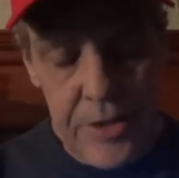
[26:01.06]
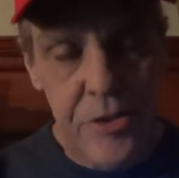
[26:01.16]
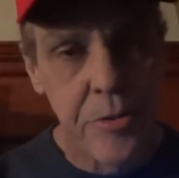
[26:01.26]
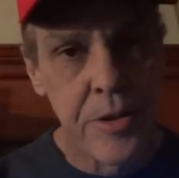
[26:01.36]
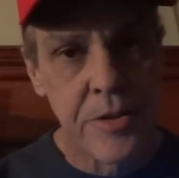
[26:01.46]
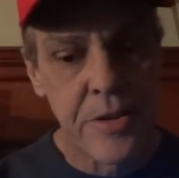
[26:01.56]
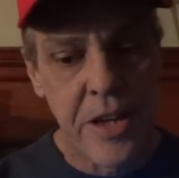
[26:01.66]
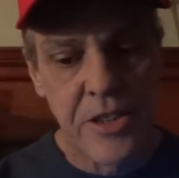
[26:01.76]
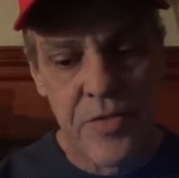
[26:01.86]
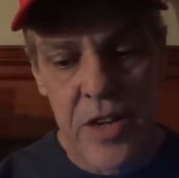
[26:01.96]
into it in
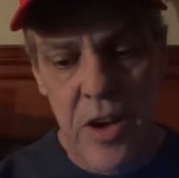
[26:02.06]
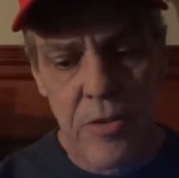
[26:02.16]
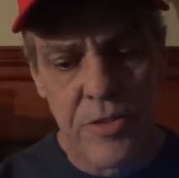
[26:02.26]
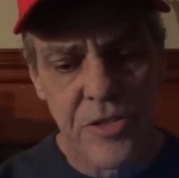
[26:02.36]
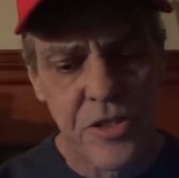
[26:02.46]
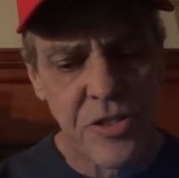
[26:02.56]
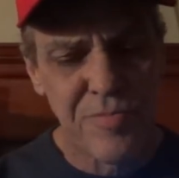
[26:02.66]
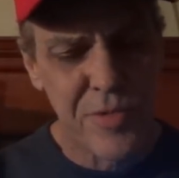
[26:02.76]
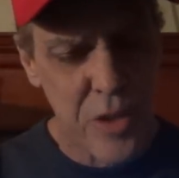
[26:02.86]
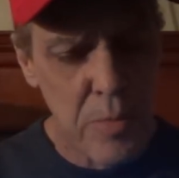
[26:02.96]
tonight's video. There's just
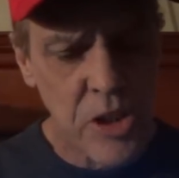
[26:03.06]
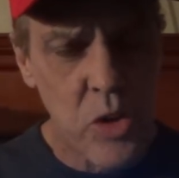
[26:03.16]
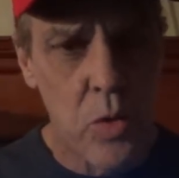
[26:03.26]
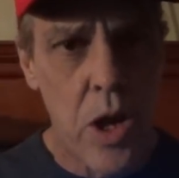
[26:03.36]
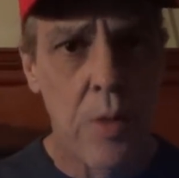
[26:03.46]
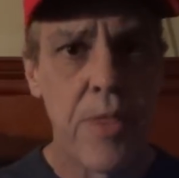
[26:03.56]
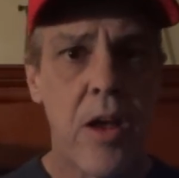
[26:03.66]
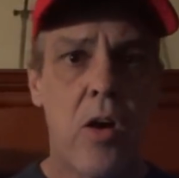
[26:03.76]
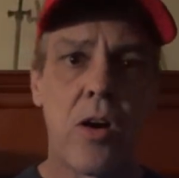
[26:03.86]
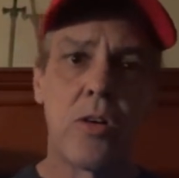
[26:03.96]
too much going on with that
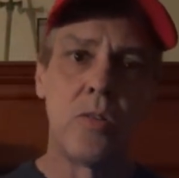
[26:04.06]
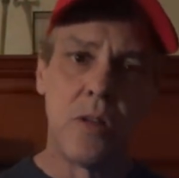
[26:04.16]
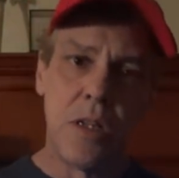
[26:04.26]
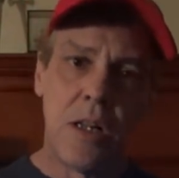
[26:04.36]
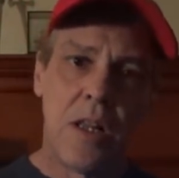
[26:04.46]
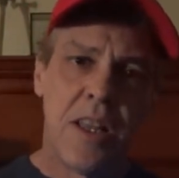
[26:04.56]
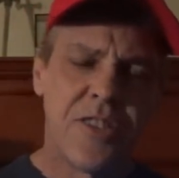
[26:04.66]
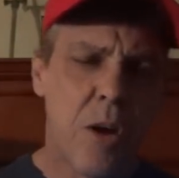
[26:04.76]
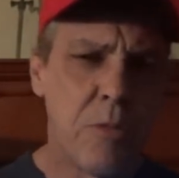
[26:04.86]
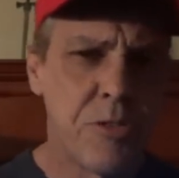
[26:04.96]
article.
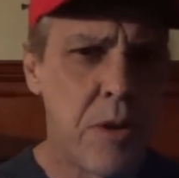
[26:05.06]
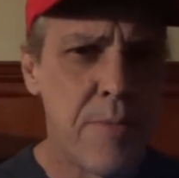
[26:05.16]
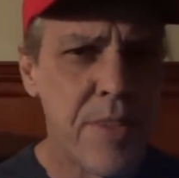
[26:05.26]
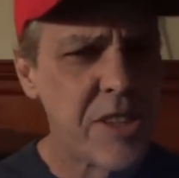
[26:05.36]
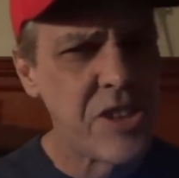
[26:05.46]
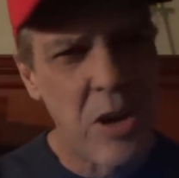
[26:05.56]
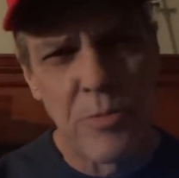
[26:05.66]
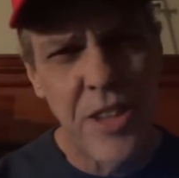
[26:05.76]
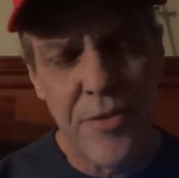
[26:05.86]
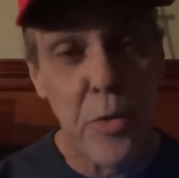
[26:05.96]
It's almost one of the things you
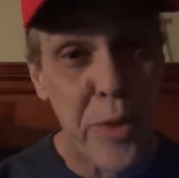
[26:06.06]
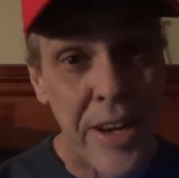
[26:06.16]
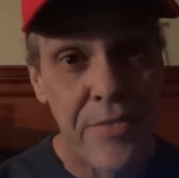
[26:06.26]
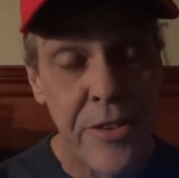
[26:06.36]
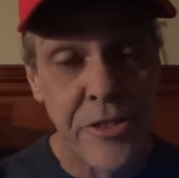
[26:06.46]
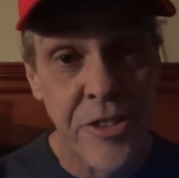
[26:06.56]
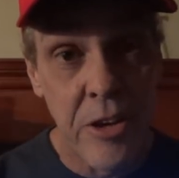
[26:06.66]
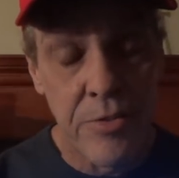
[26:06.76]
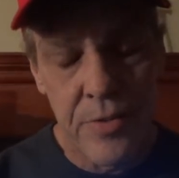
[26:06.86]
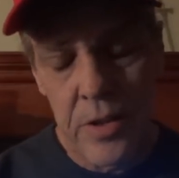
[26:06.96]
almost have to read it for
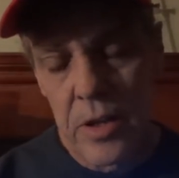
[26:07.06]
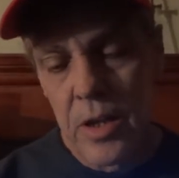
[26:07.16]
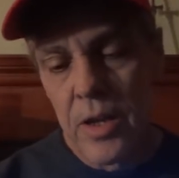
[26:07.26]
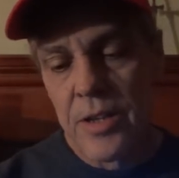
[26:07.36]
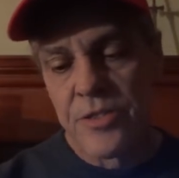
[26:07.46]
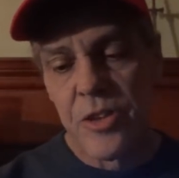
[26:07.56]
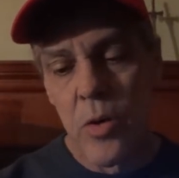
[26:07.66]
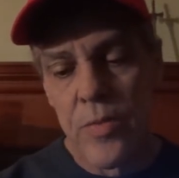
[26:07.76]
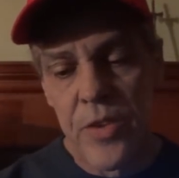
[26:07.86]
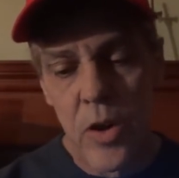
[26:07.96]
yourself.
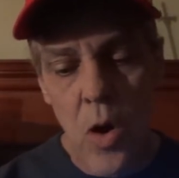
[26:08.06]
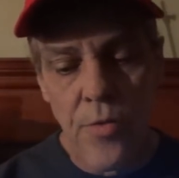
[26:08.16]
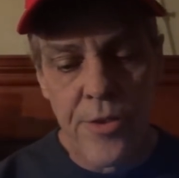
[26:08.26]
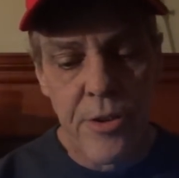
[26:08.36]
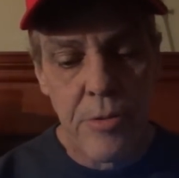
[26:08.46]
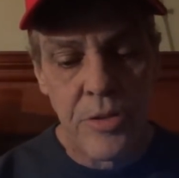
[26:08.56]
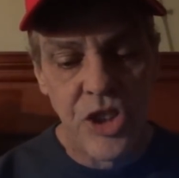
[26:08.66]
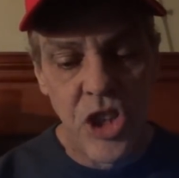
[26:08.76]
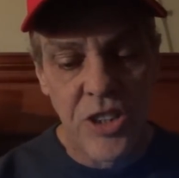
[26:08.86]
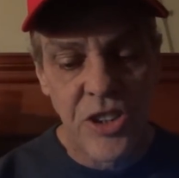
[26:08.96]
So if you go over to
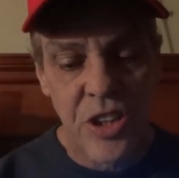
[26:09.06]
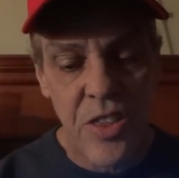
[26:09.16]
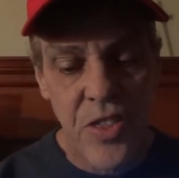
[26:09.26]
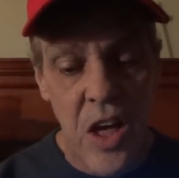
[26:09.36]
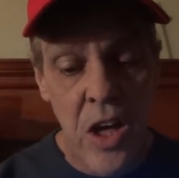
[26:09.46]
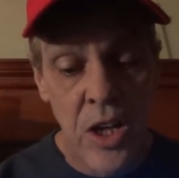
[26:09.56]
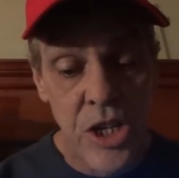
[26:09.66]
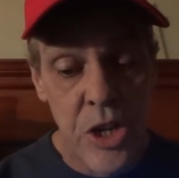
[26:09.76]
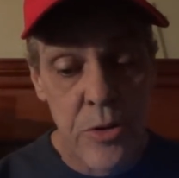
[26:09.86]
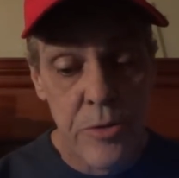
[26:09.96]

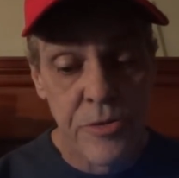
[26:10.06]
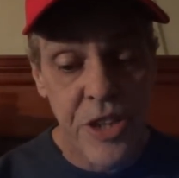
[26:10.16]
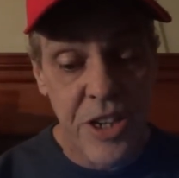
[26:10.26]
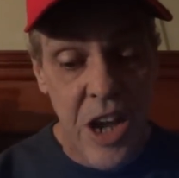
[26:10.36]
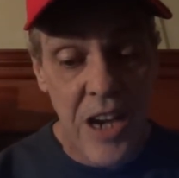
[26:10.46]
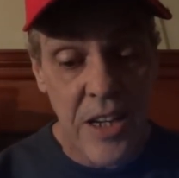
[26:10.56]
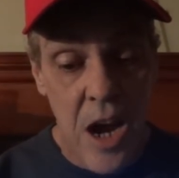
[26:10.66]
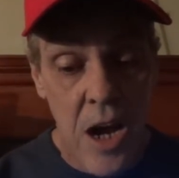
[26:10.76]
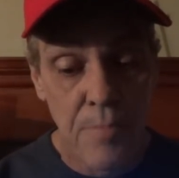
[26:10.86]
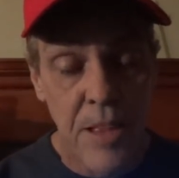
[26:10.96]

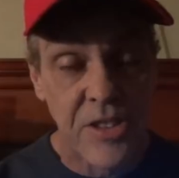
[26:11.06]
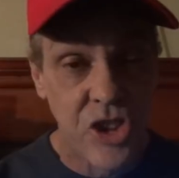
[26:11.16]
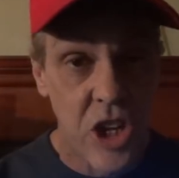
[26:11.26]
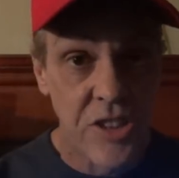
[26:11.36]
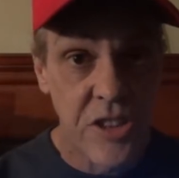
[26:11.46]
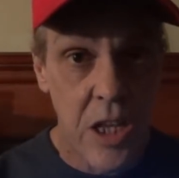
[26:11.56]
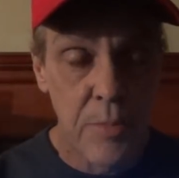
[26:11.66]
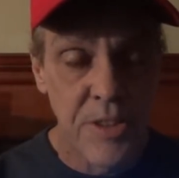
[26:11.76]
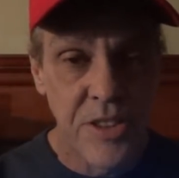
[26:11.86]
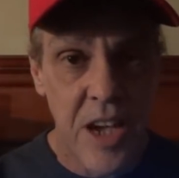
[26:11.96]
justthenews.com, that's John
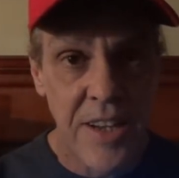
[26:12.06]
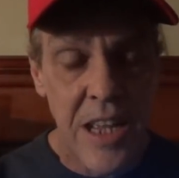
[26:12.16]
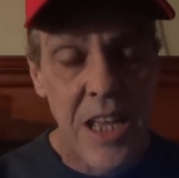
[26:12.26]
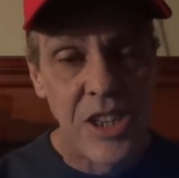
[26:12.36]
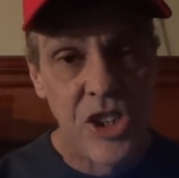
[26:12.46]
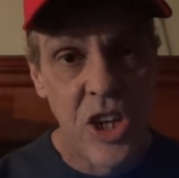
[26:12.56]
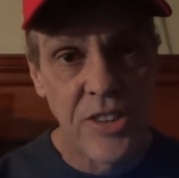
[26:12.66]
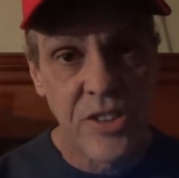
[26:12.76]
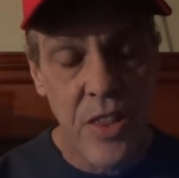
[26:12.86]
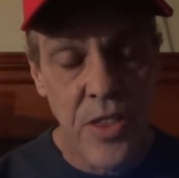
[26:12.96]
Solomon's site,
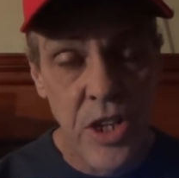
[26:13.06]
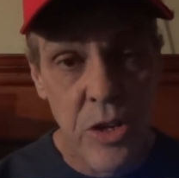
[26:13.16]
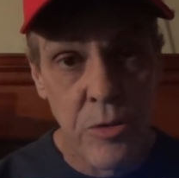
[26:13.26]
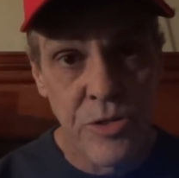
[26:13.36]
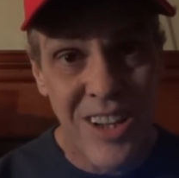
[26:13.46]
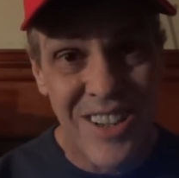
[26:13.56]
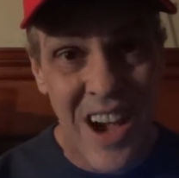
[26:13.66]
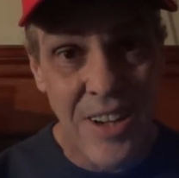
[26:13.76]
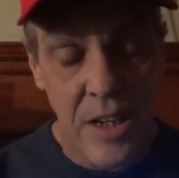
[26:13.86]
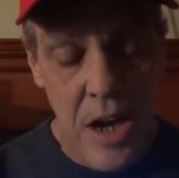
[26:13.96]

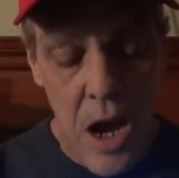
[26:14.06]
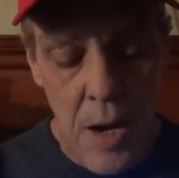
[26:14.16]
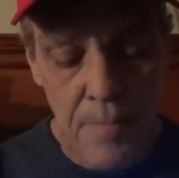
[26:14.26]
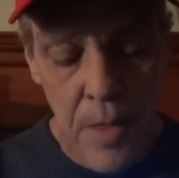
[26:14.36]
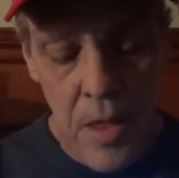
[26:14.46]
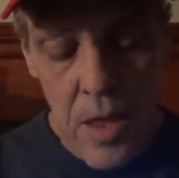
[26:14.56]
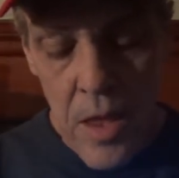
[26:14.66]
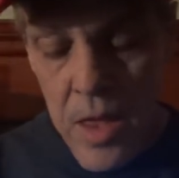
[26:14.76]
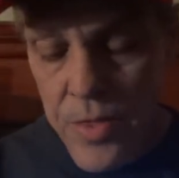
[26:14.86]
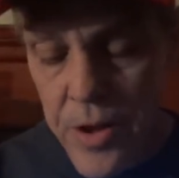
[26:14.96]
justthenews.com,
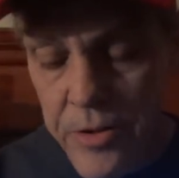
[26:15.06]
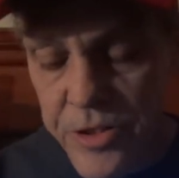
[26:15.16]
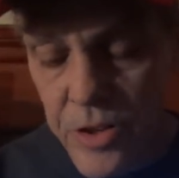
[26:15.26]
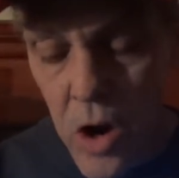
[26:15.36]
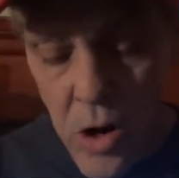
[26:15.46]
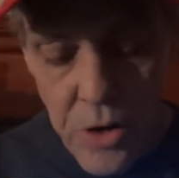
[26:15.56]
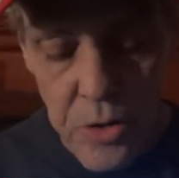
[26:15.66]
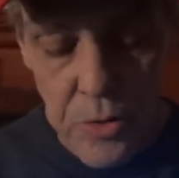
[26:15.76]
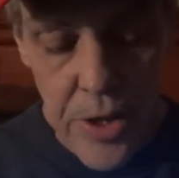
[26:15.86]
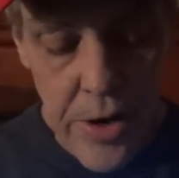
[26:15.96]
there's an
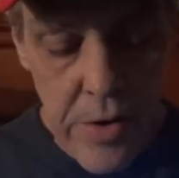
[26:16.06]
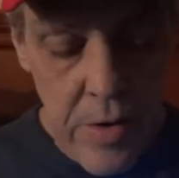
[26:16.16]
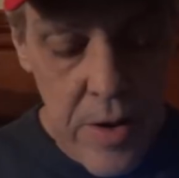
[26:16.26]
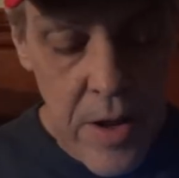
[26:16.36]
article there